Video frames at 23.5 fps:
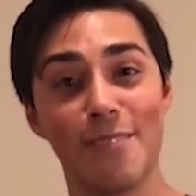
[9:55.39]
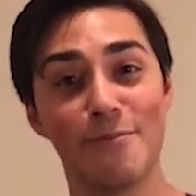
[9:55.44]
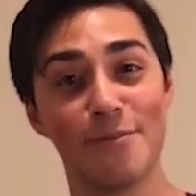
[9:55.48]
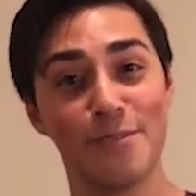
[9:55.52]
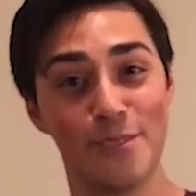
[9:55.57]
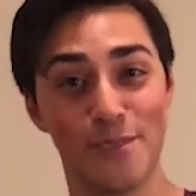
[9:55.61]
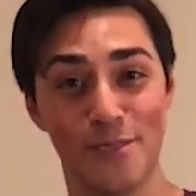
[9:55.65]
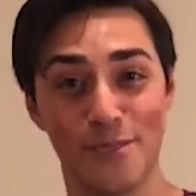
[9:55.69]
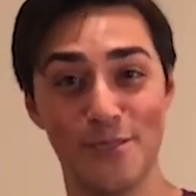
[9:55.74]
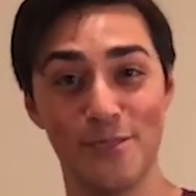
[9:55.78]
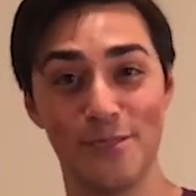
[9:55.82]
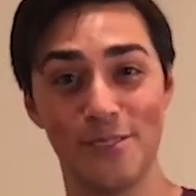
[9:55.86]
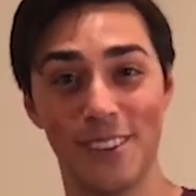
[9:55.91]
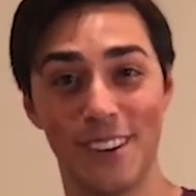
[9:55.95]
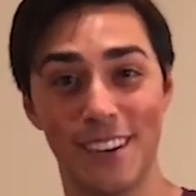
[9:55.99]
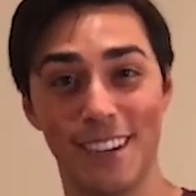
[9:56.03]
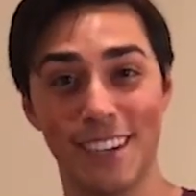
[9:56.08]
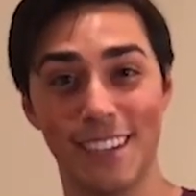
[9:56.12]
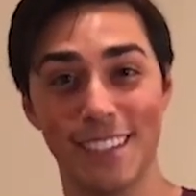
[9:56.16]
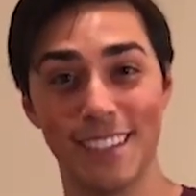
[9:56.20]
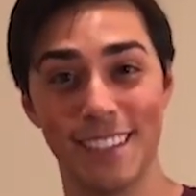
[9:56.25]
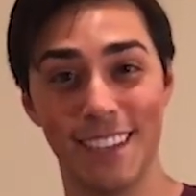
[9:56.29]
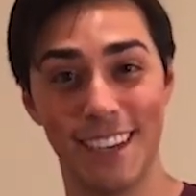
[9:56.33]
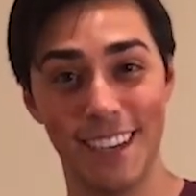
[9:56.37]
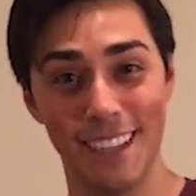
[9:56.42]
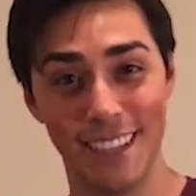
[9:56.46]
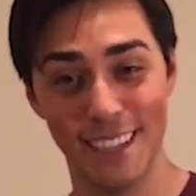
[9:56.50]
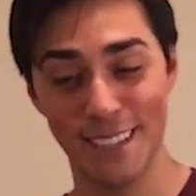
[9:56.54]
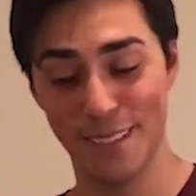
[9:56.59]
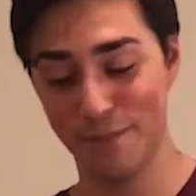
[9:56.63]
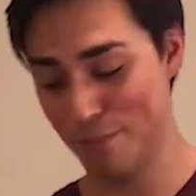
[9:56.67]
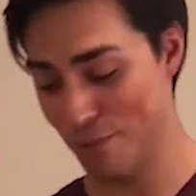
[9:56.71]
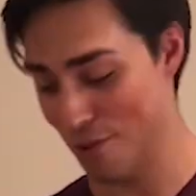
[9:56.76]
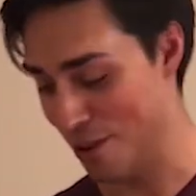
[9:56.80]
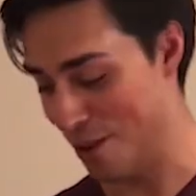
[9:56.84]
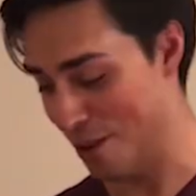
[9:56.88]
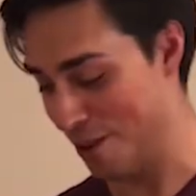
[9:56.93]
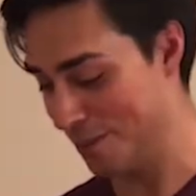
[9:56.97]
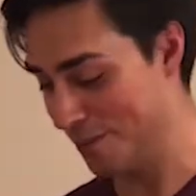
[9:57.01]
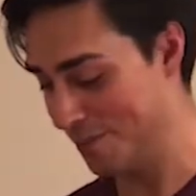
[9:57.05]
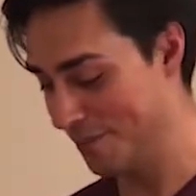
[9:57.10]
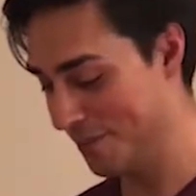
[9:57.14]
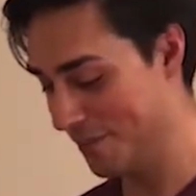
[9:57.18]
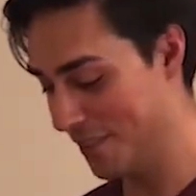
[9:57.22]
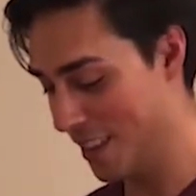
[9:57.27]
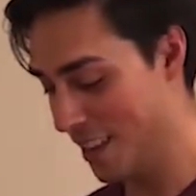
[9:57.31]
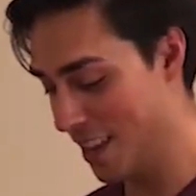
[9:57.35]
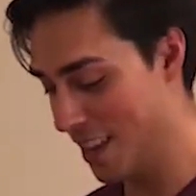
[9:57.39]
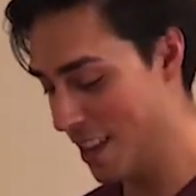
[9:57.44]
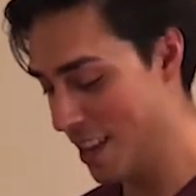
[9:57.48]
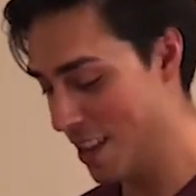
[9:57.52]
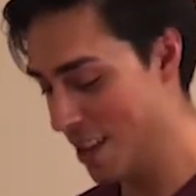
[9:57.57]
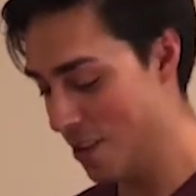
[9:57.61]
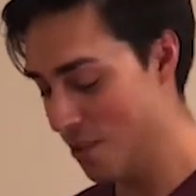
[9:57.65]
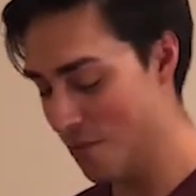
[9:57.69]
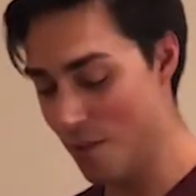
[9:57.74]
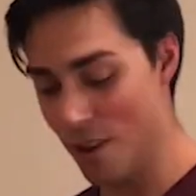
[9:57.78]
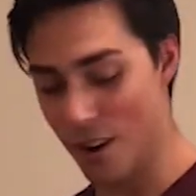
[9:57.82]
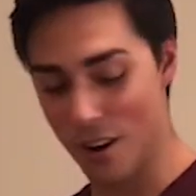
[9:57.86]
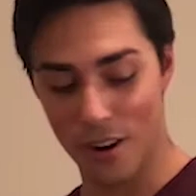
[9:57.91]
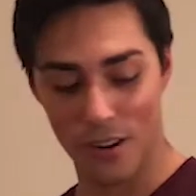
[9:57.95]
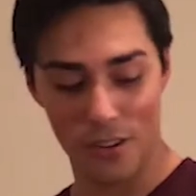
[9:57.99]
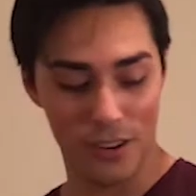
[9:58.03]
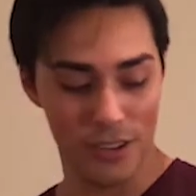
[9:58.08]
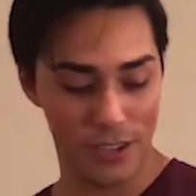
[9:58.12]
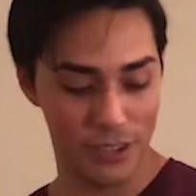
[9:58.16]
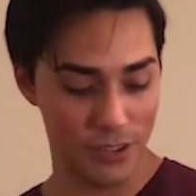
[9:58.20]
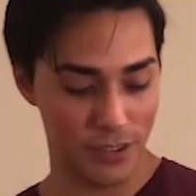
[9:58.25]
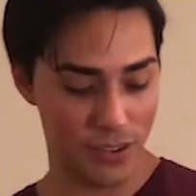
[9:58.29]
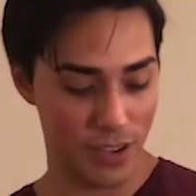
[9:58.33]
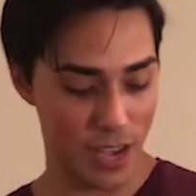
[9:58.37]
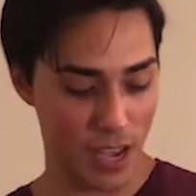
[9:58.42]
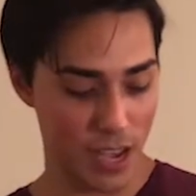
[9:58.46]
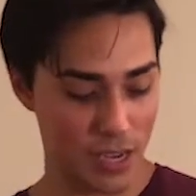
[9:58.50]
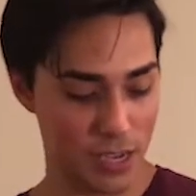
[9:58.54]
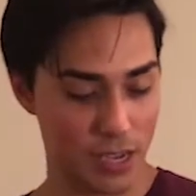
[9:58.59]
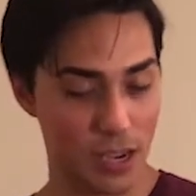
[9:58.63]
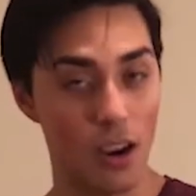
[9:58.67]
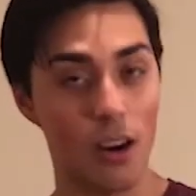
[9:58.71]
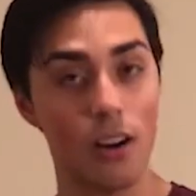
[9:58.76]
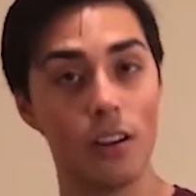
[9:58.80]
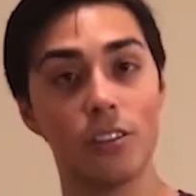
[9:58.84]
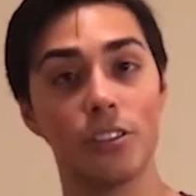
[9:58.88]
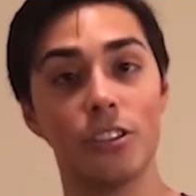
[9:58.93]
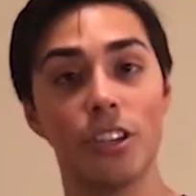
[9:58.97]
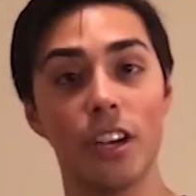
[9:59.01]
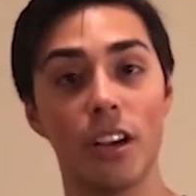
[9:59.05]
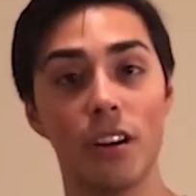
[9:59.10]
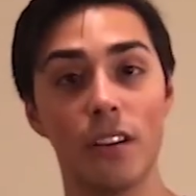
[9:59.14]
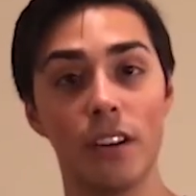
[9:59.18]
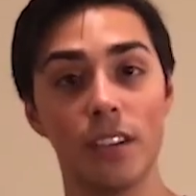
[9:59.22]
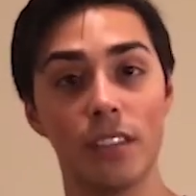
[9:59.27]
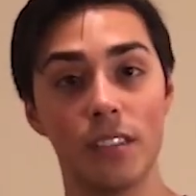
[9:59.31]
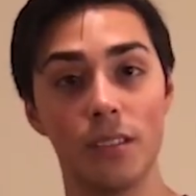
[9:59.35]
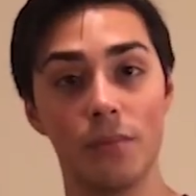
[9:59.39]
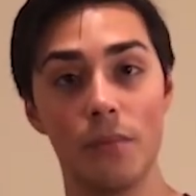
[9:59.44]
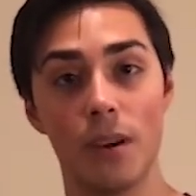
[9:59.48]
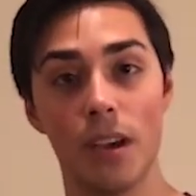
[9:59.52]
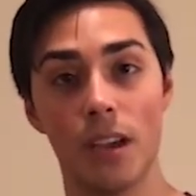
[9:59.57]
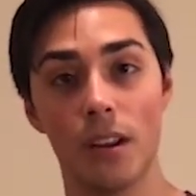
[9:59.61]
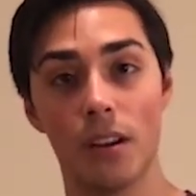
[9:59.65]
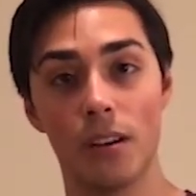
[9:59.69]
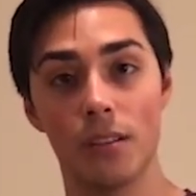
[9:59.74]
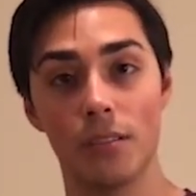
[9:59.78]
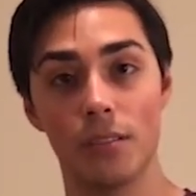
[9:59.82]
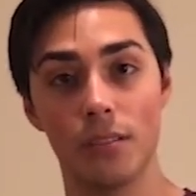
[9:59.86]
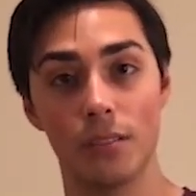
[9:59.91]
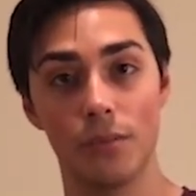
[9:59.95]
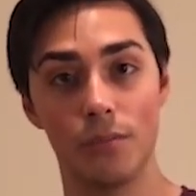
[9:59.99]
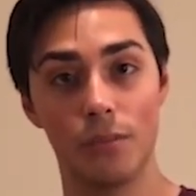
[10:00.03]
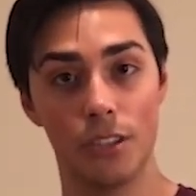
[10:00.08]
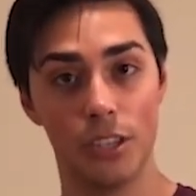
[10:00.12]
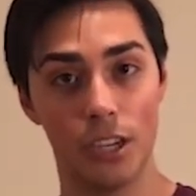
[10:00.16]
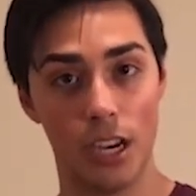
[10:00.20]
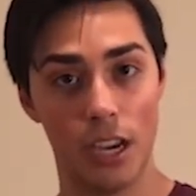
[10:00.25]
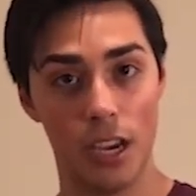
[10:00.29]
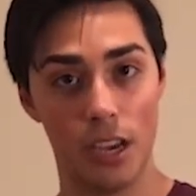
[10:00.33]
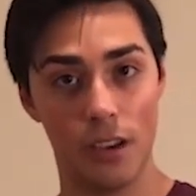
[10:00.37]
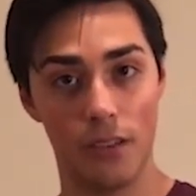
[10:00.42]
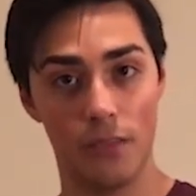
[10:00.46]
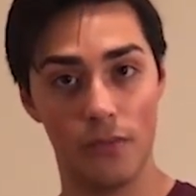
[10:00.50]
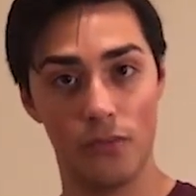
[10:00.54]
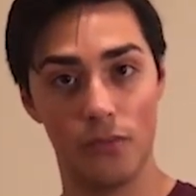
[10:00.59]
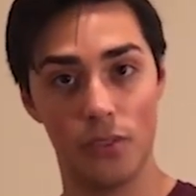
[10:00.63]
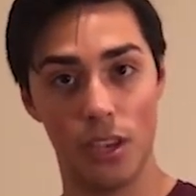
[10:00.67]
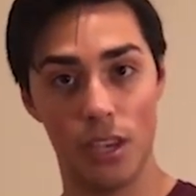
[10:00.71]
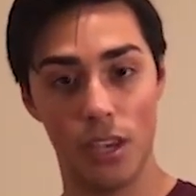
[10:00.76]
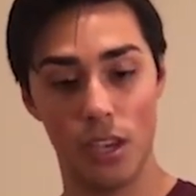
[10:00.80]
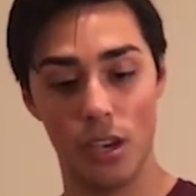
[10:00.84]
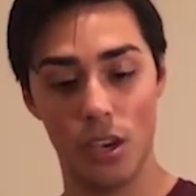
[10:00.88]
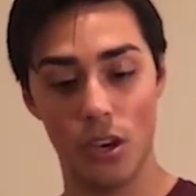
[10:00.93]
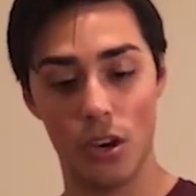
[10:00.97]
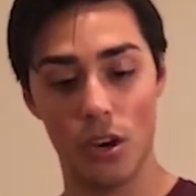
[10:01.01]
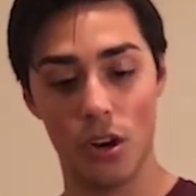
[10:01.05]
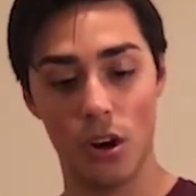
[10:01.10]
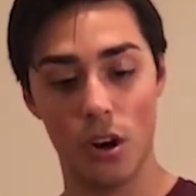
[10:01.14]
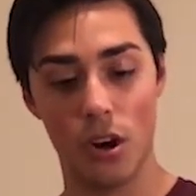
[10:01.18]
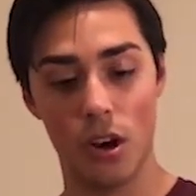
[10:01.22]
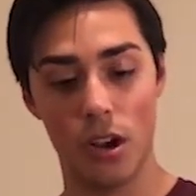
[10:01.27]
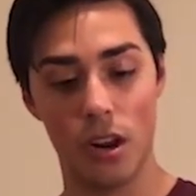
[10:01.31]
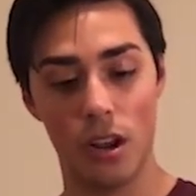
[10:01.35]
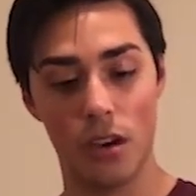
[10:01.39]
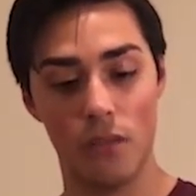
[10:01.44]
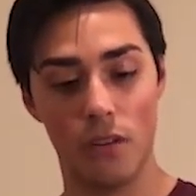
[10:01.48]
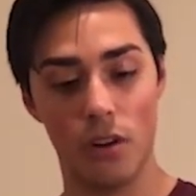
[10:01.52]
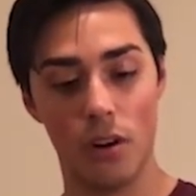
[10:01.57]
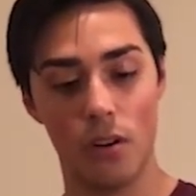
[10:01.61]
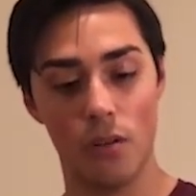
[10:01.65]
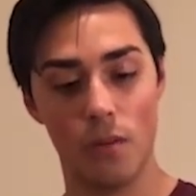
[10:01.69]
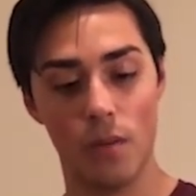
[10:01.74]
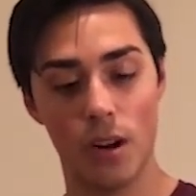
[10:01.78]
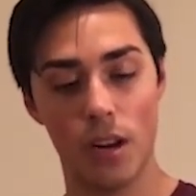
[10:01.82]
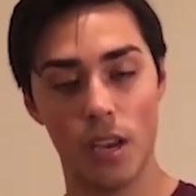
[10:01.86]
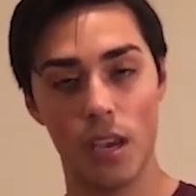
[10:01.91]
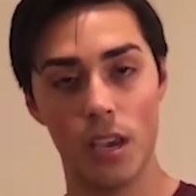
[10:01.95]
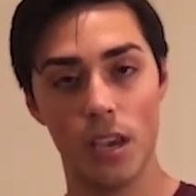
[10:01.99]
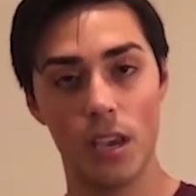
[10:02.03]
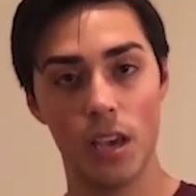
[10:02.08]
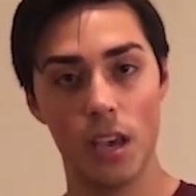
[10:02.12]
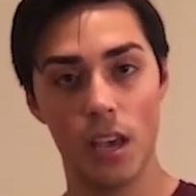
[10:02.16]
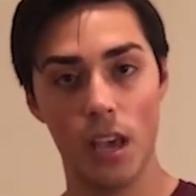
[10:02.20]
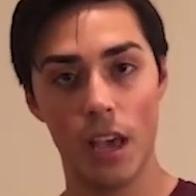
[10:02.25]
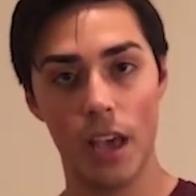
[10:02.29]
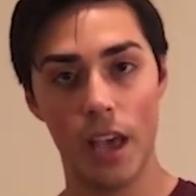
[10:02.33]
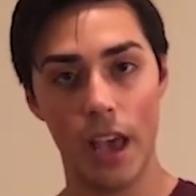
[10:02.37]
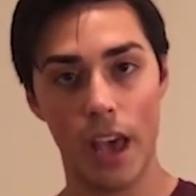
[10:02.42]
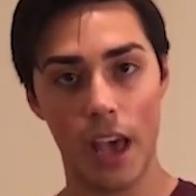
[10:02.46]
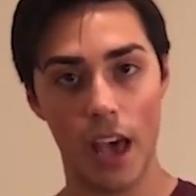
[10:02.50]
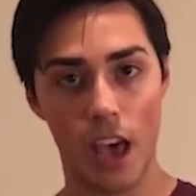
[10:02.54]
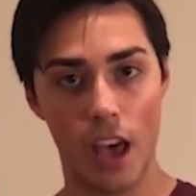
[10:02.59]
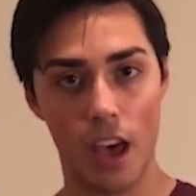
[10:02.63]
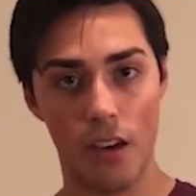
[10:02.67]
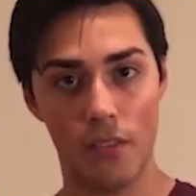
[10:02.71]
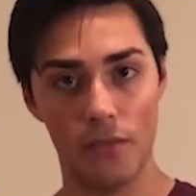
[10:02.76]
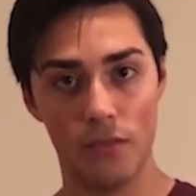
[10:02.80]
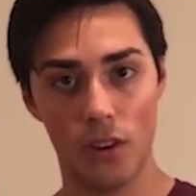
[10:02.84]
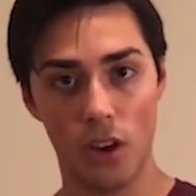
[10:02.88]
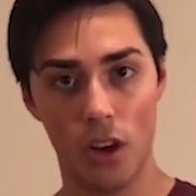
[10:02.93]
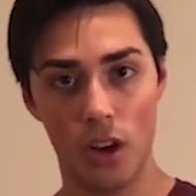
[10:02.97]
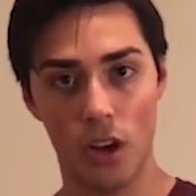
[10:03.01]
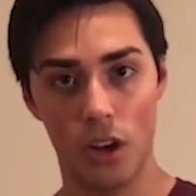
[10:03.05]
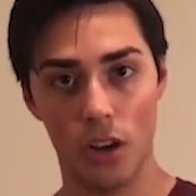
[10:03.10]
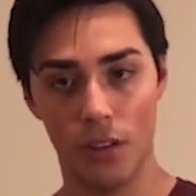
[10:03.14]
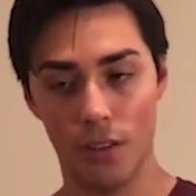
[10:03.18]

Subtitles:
with our croutons in this bowl, we we are going to get our cherry tomatoes, which I have here, and I've already halved all